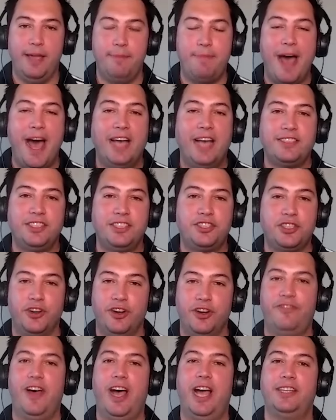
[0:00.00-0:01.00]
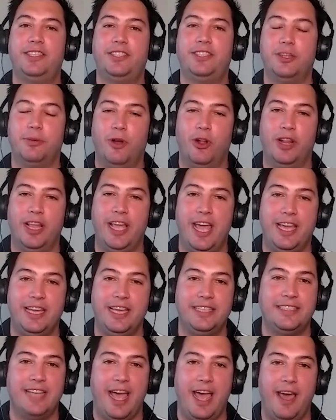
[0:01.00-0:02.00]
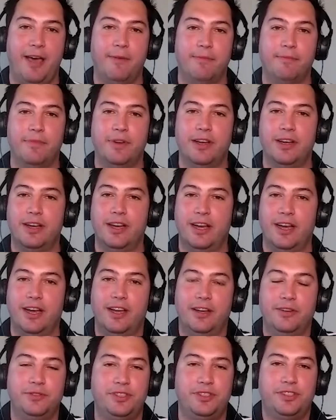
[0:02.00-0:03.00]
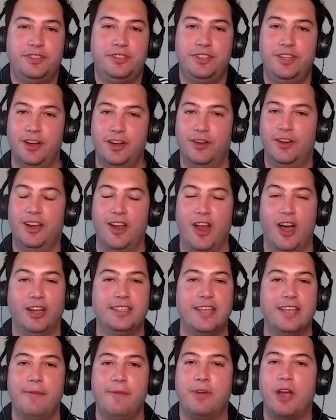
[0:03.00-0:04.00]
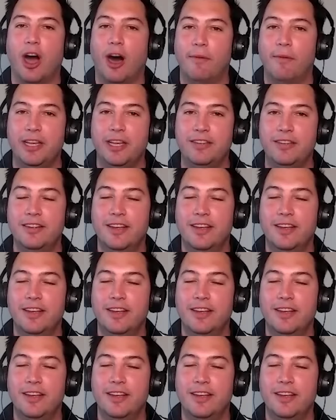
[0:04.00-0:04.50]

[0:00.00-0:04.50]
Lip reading: passed the certified sommelier exam. It was, a long time coming. It